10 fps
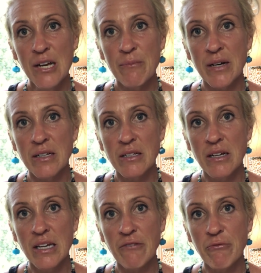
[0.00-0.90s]

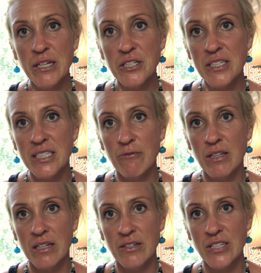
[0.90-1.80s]
But if we just sit
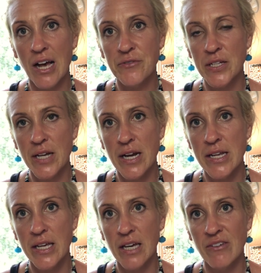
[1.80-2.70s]
with ourselves in
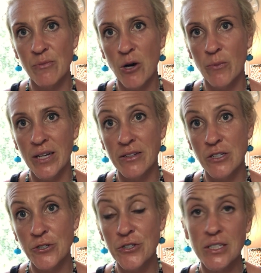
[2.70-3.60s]
any given moment, the
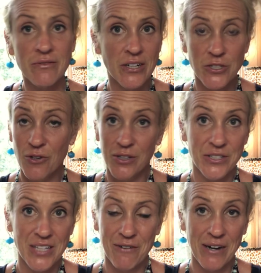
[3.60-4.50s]
truth of our soul
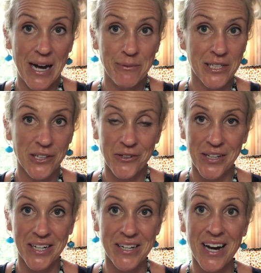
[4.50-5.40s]
is that we're
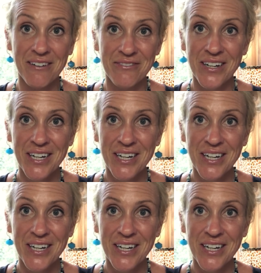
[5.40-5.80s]
absolutely enough.